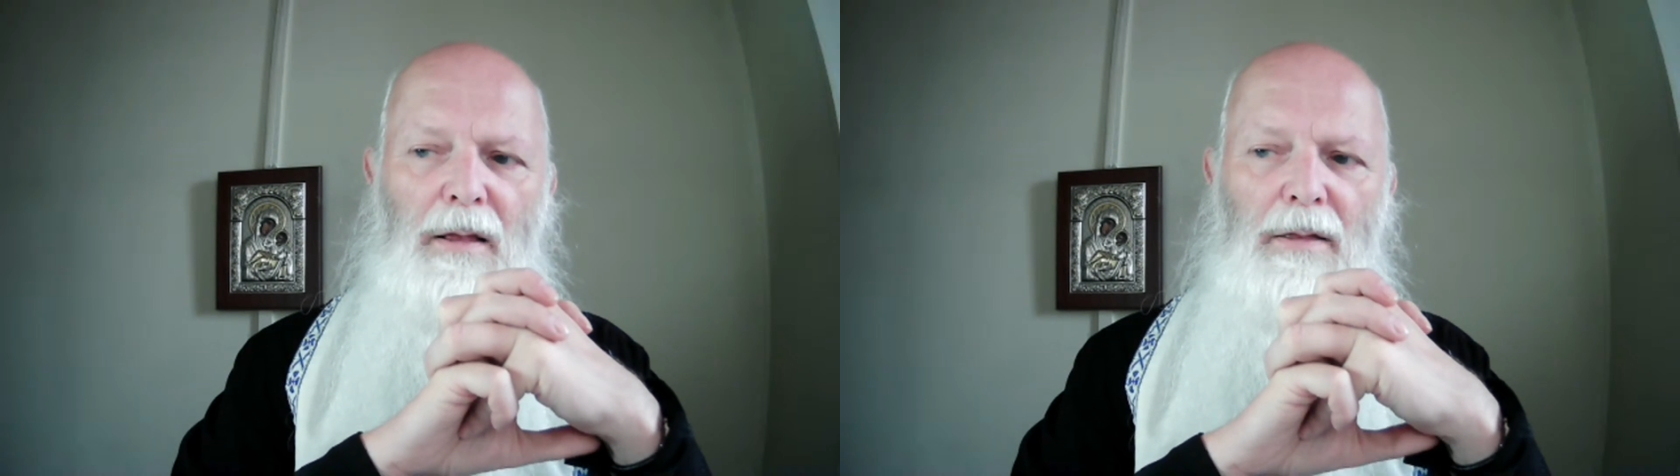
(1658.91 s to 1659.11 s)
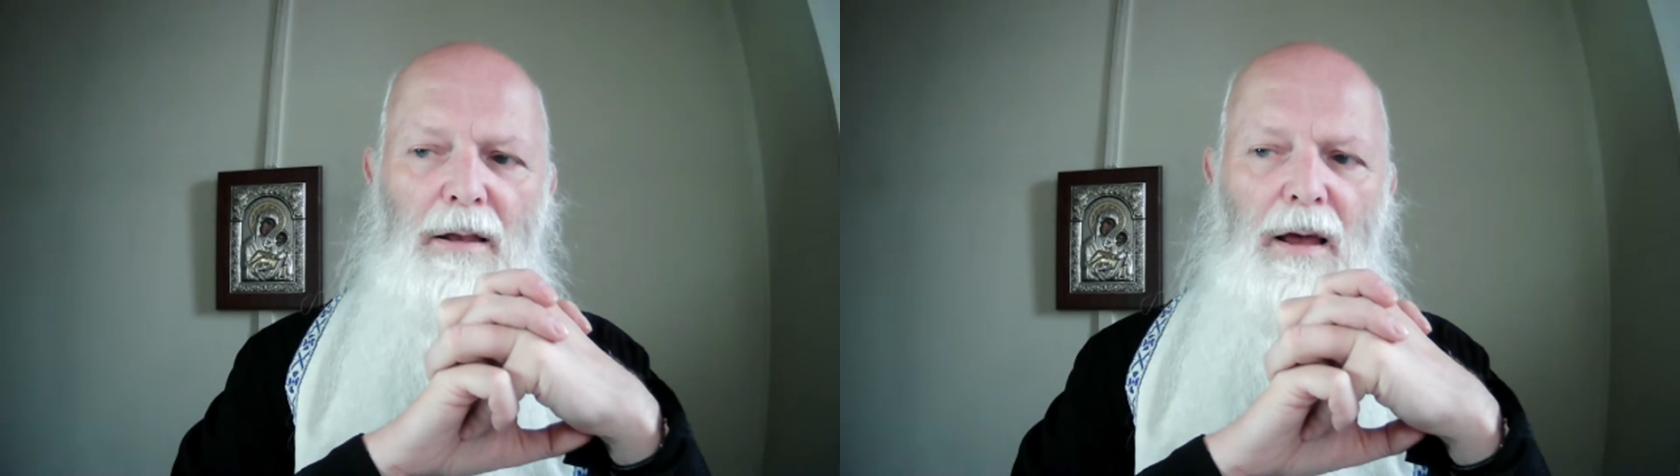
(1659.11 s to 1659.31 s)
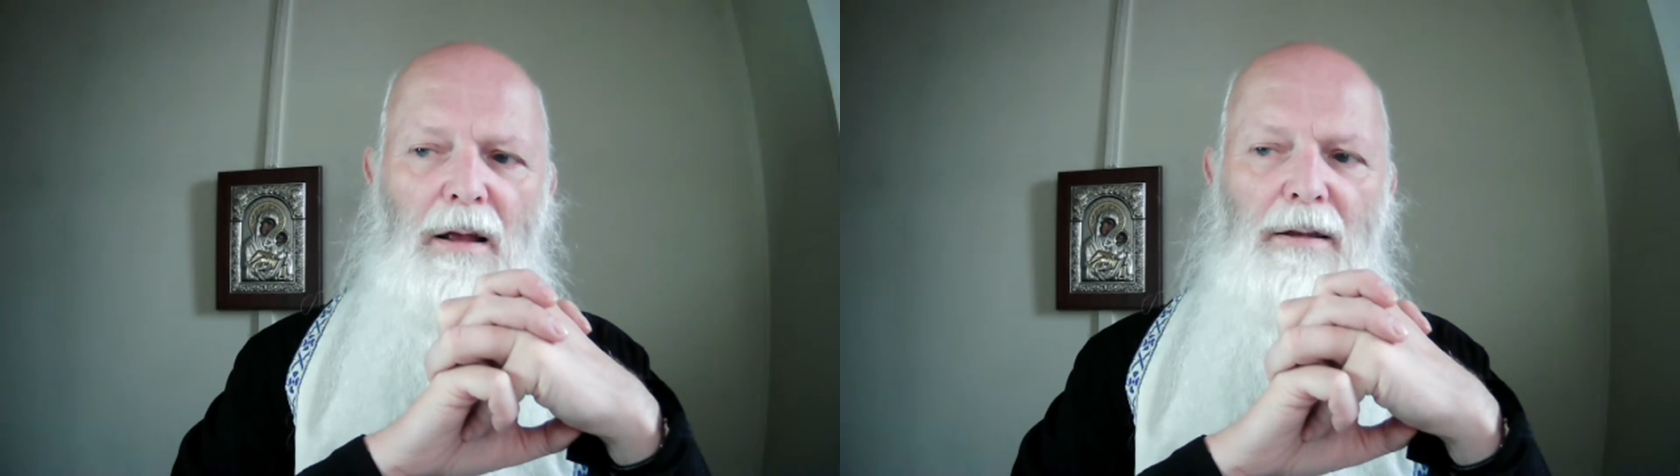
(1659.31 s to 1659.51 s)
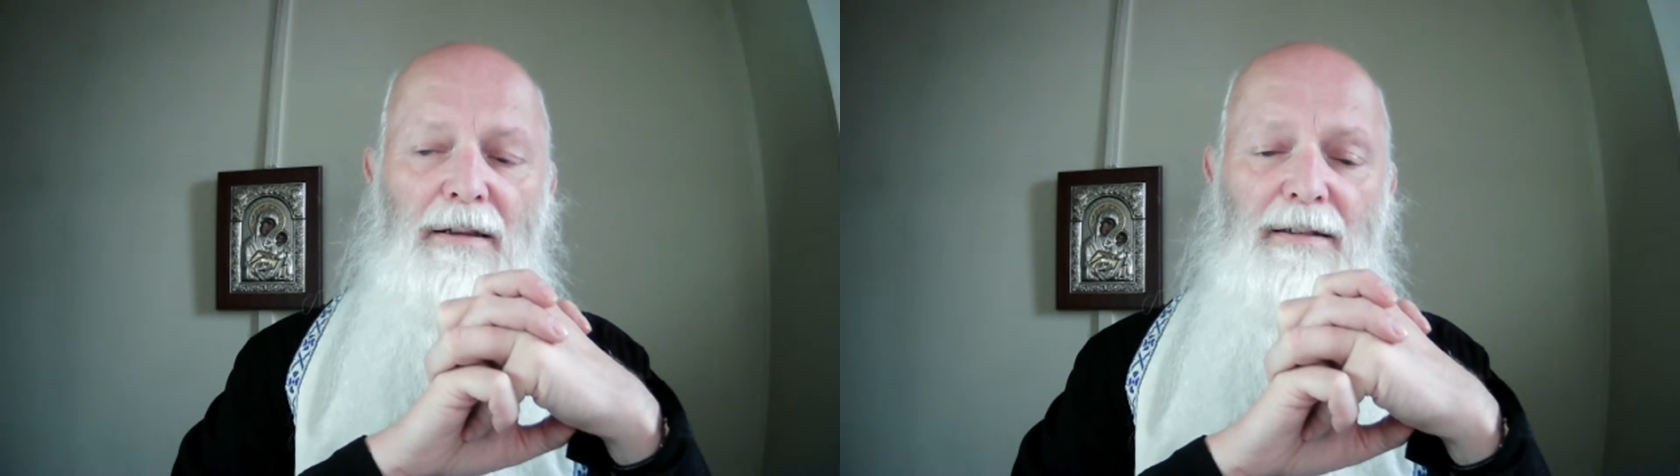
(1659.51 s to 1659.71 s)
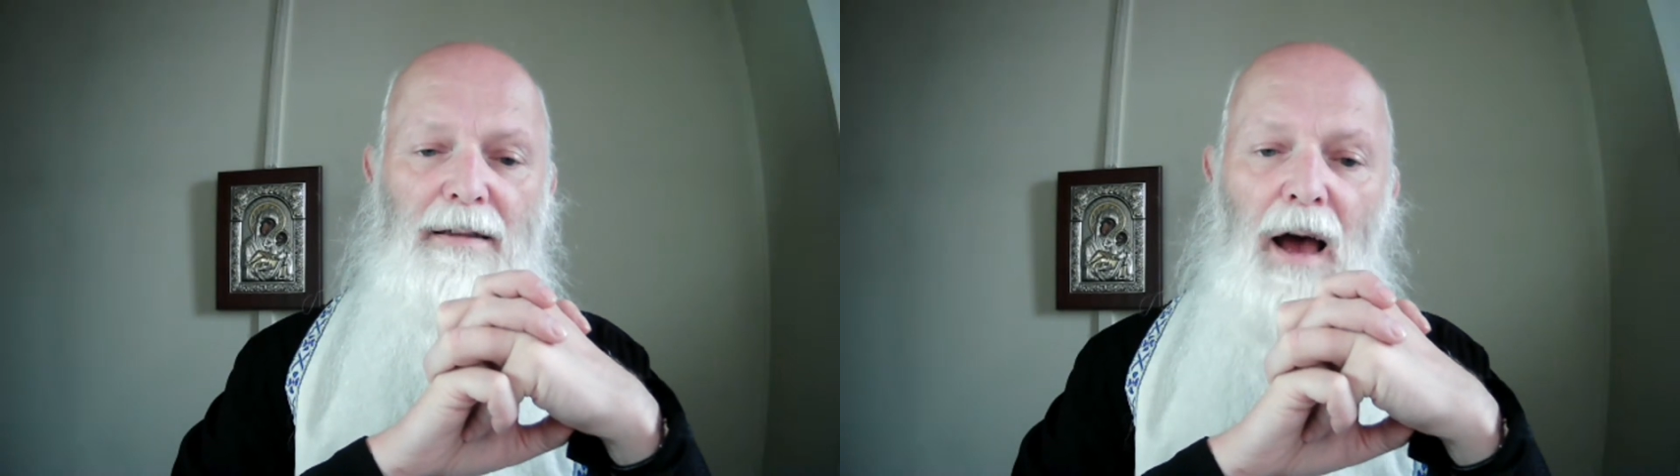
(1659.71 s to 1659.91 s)
that our
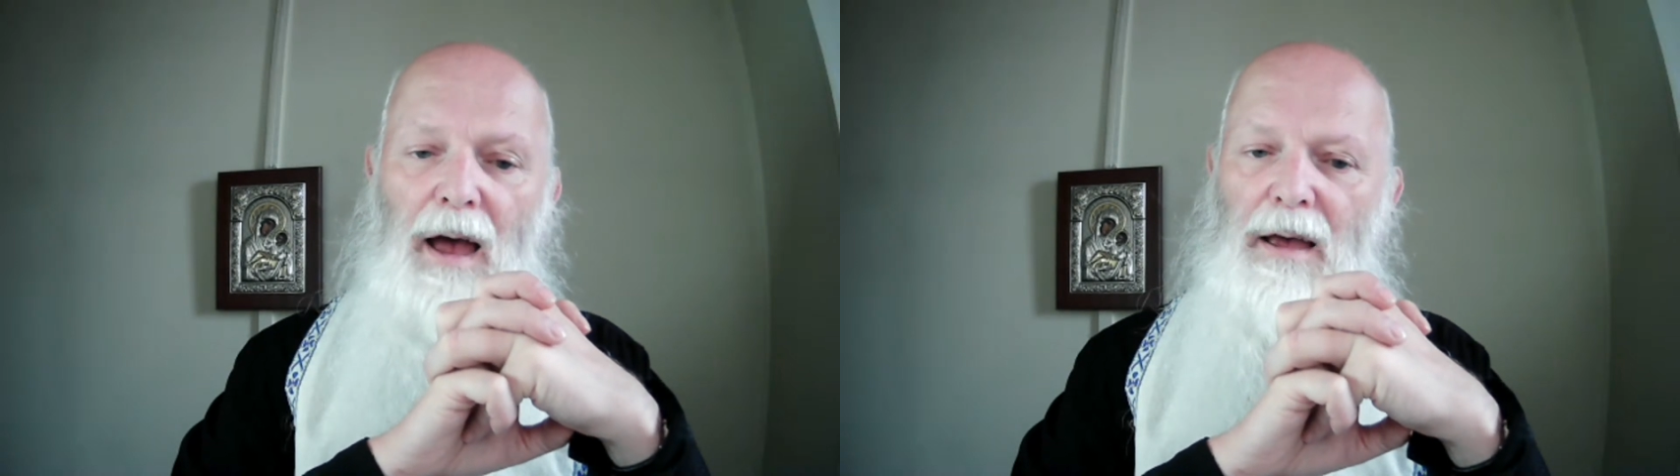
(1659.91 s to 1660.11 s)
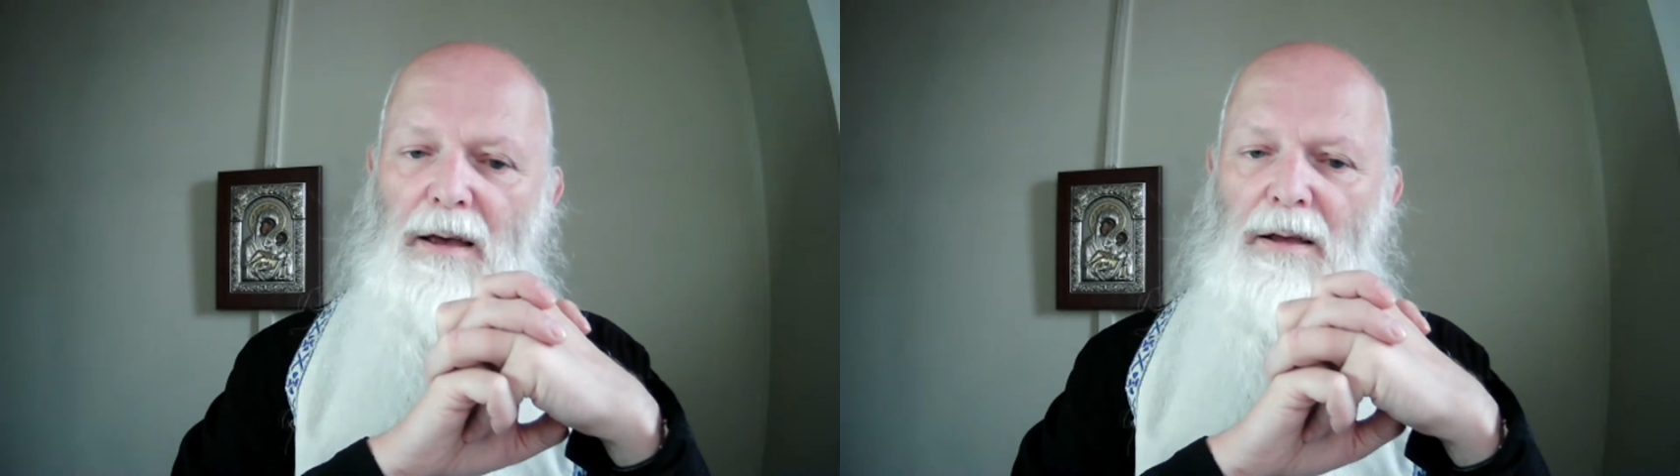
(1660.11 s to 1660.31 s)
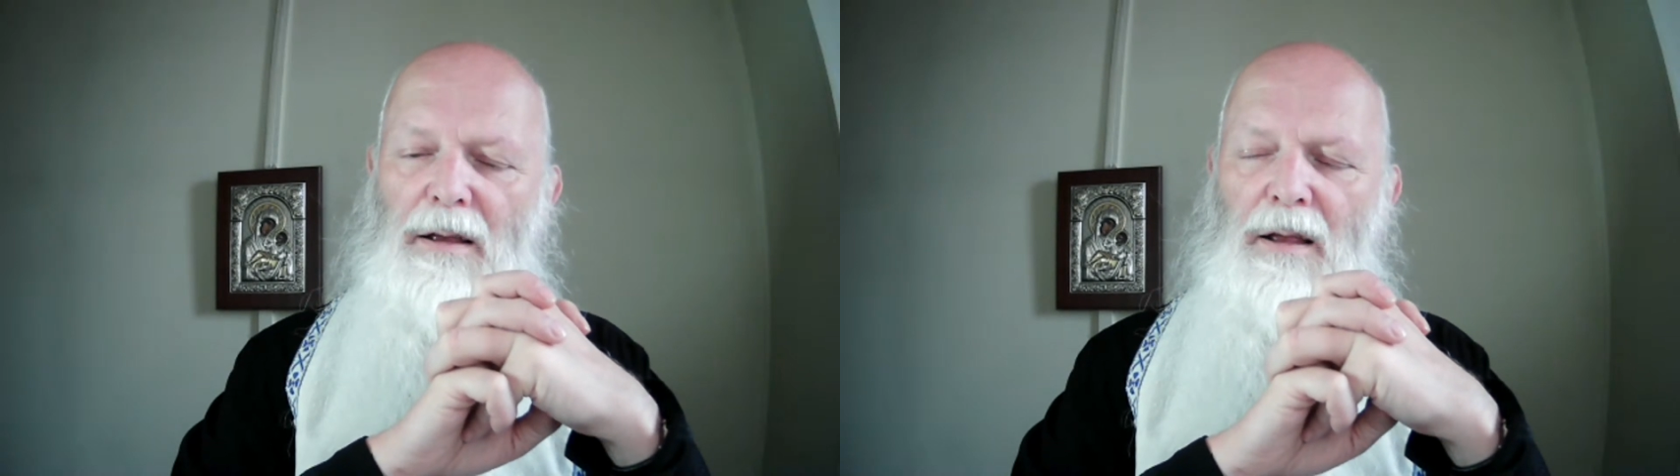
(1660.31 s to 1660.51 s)
desire